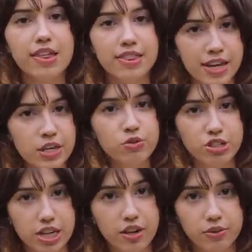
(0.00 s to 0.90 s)
Thank you,
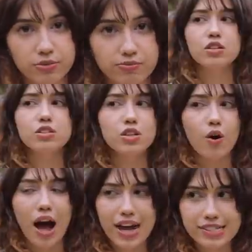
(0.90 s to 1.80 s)
J-Lo.
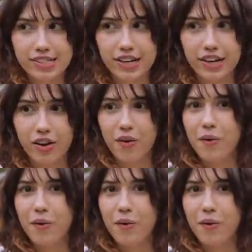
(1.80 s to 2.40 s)
So I say,